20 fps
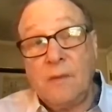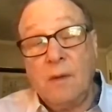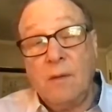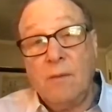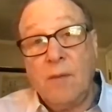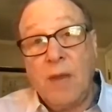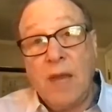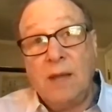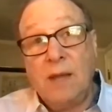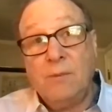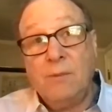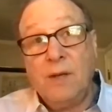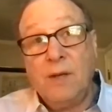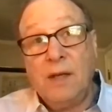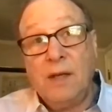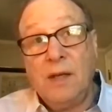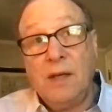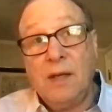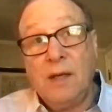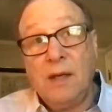
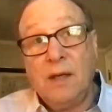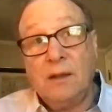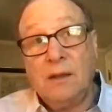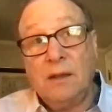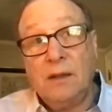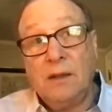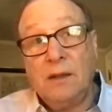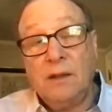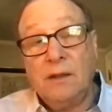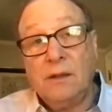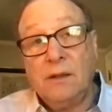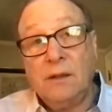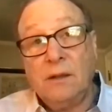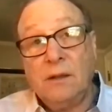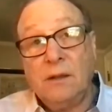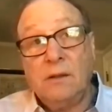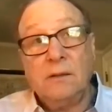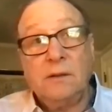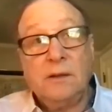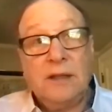maybe a
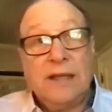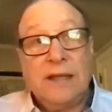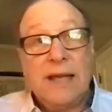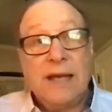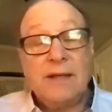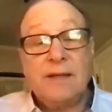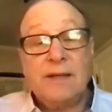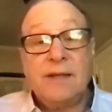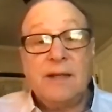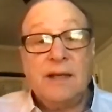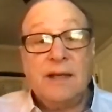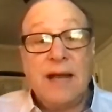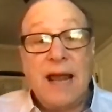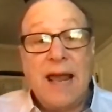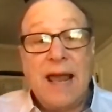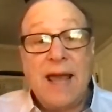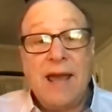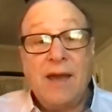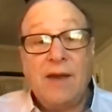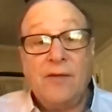little less than
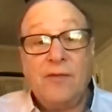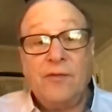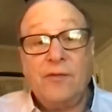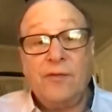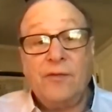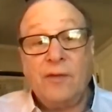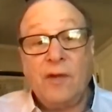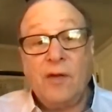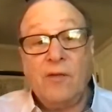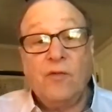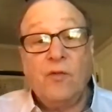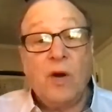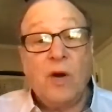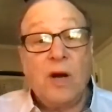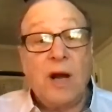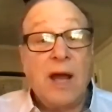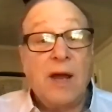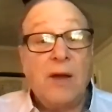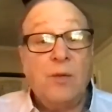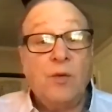half of what
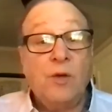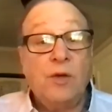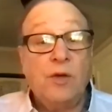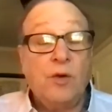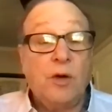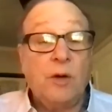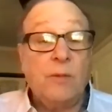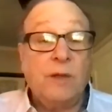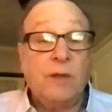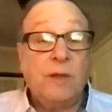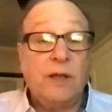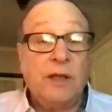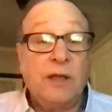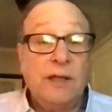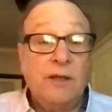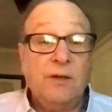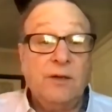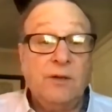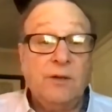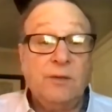I would
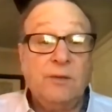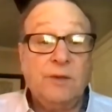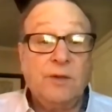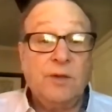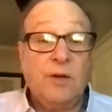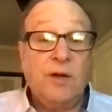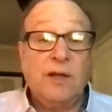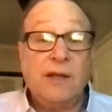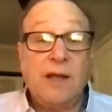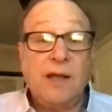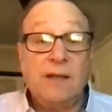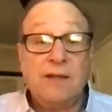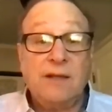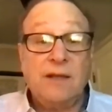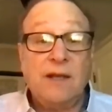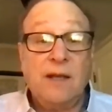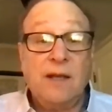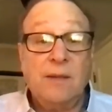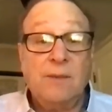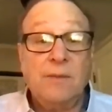normally do during that
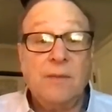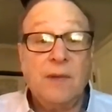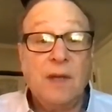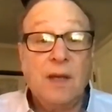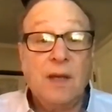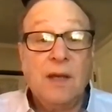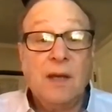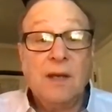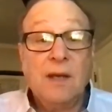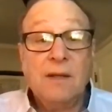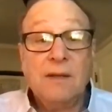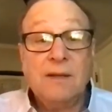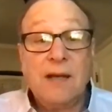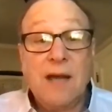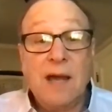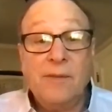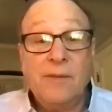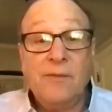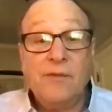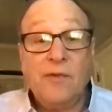same
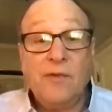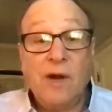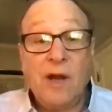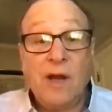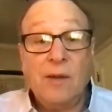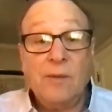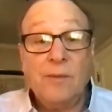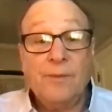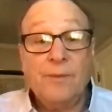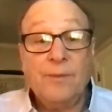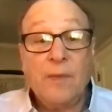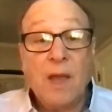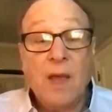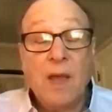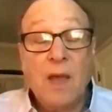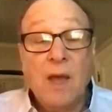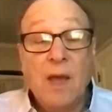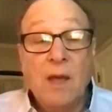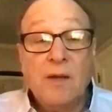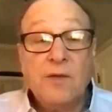time frame.
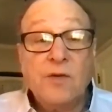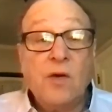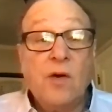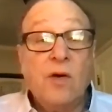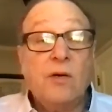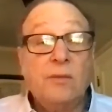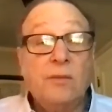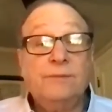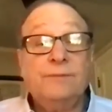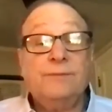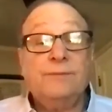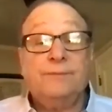So,